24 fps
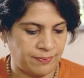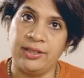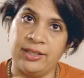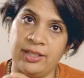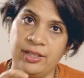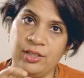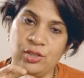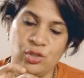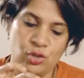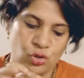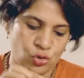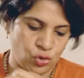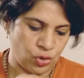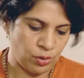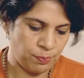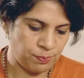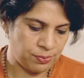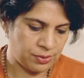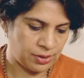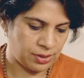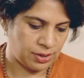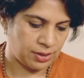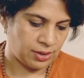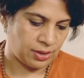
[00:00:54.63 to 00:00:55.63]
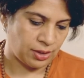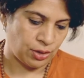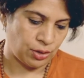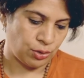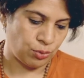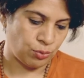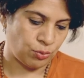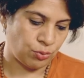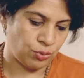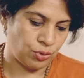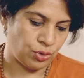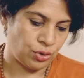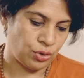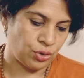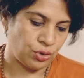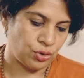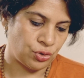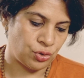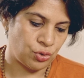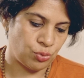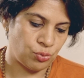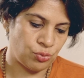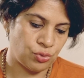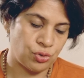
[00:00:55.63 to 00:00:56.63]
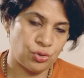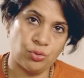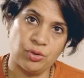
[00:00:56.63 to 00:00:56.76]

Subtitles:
Thin strips, you could choose